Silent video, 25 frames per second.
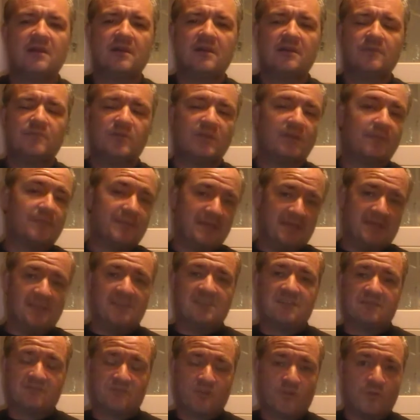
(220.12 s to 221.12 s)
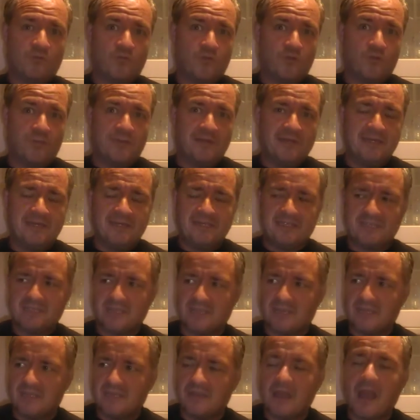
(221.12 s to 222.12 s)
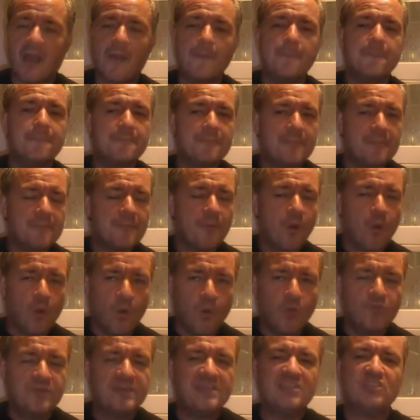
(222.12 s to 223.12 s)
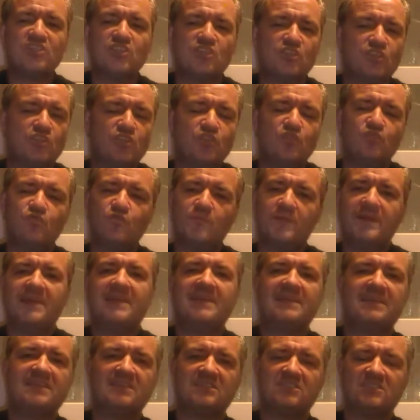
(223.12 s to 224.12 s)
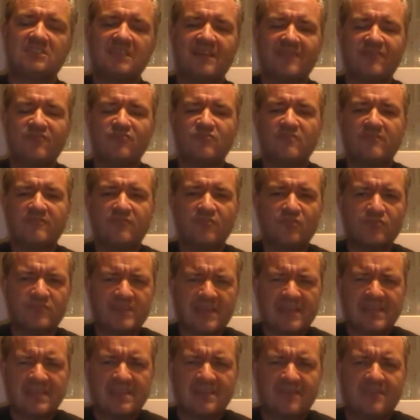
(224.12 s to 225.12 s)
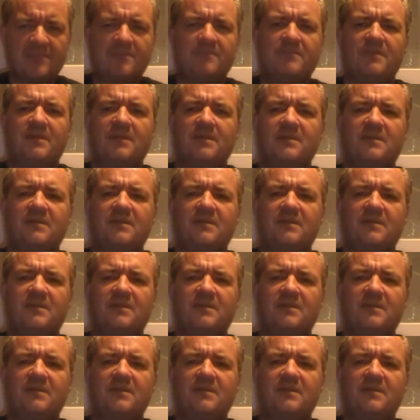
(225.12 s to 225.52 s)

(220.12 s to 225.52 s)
but it means I've got more beers and, all these are new beers never reviewed any of them